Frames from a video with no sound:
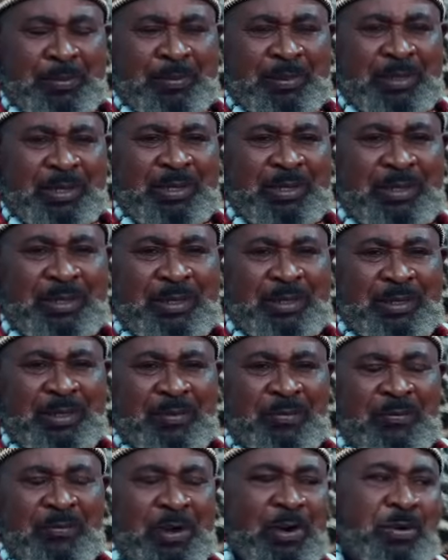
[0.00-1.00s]
this is
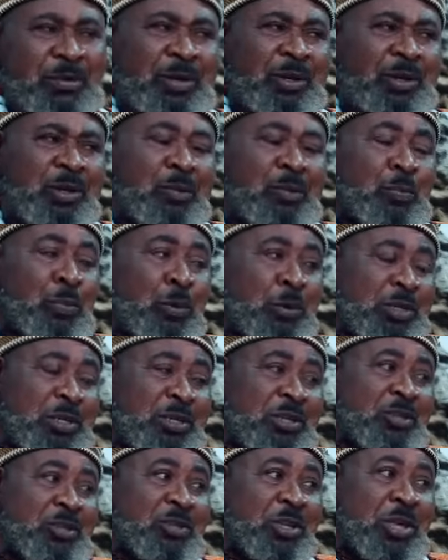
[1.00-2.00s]
a very
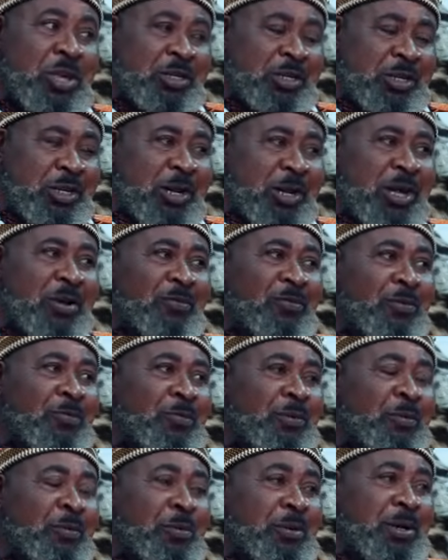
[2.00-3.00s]
important stage in the life
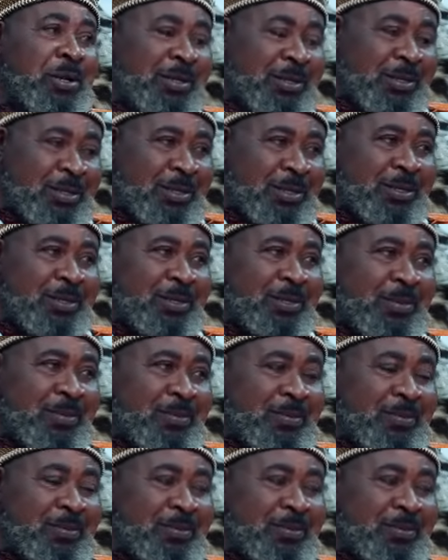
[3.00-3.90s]
of the prince.